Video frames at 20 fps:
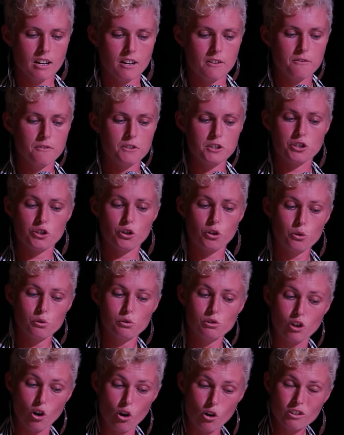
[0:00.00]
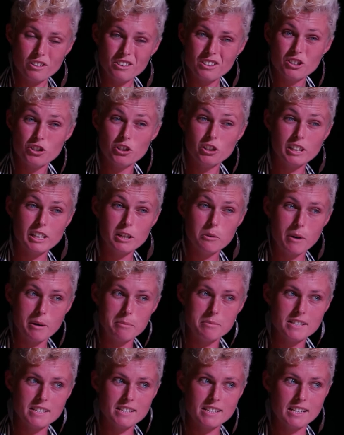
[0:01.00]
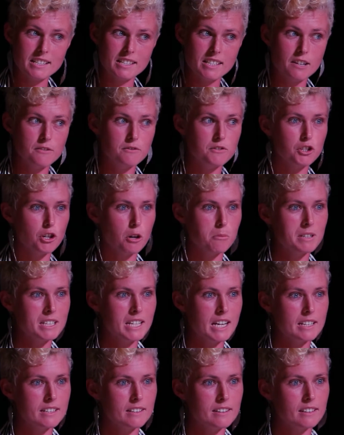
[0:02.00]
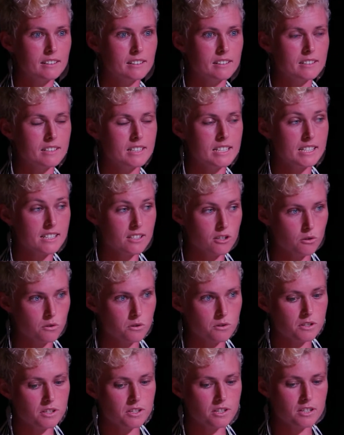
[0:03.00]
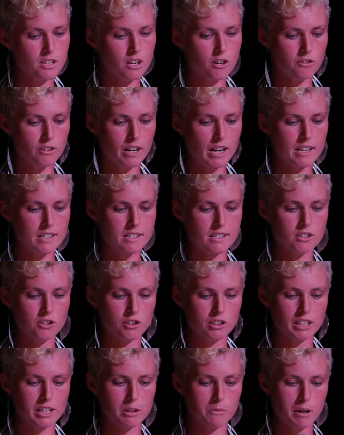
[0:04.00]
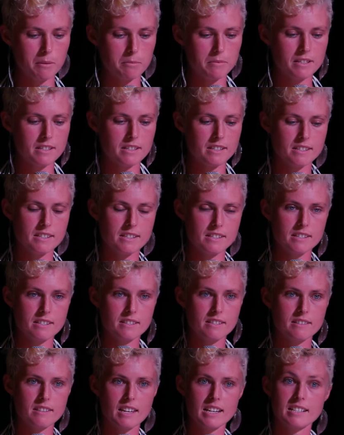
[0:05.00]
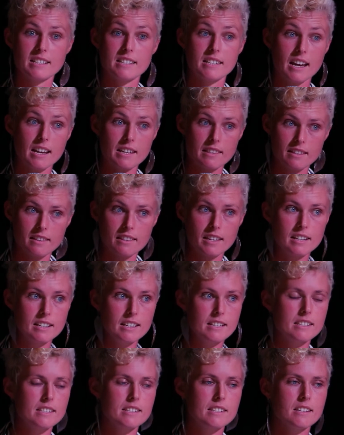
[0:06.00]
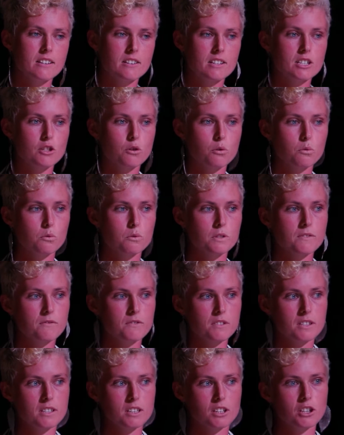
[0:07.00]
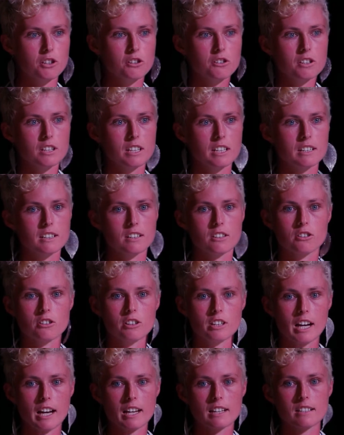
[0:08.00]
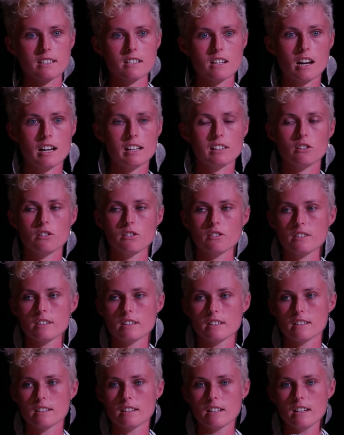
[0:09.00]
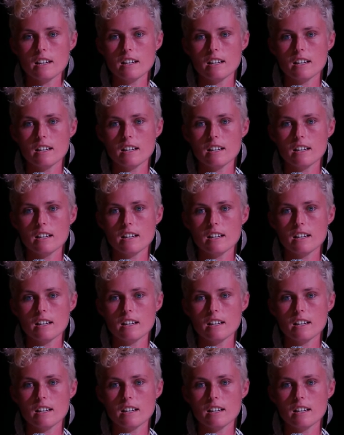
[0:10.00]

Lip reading: For too long, the nuclear weapon states have dominated the discourse around nuclear weapons. They say that they're necessary tools for security and create a dialogue that